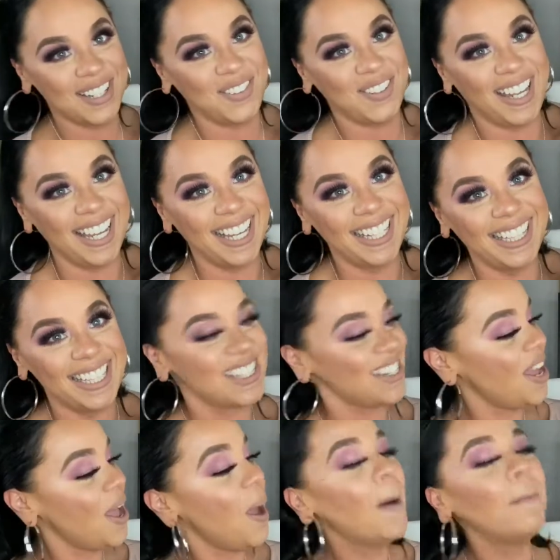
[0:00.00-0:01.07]
speak English,
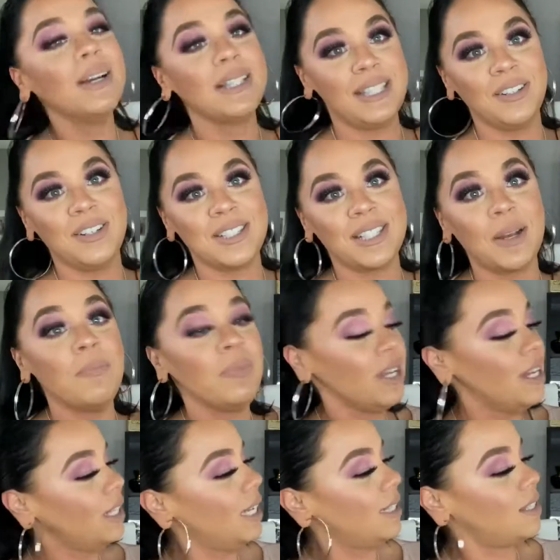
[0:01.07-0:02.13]
but seriously,
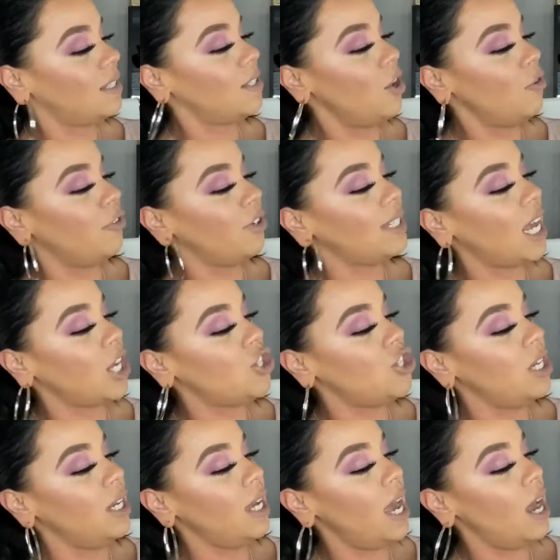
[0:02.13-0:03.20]
it's
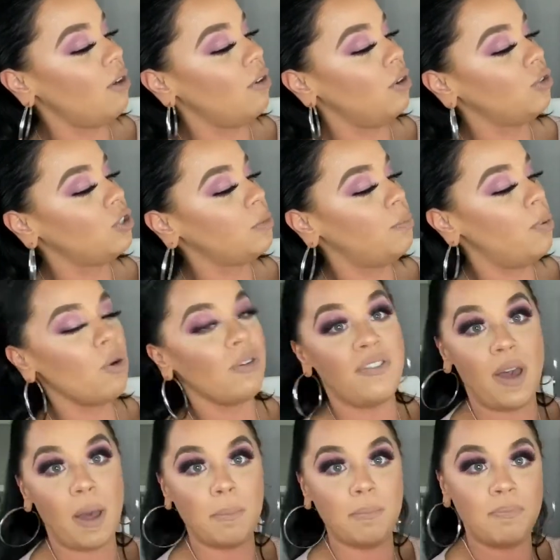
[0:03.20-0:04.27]
Versace Eros Pour
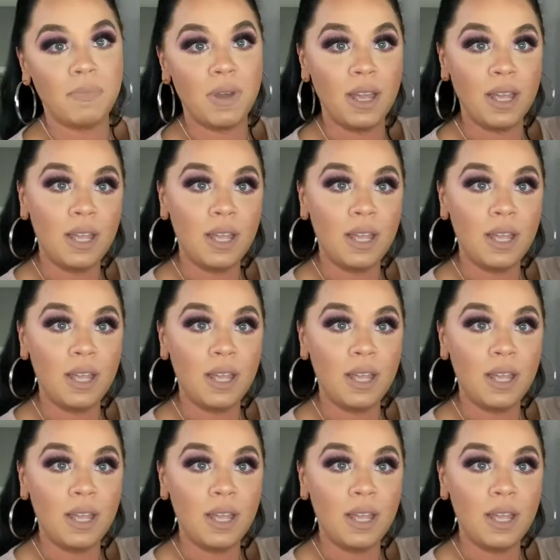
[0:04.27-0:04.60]
Femme.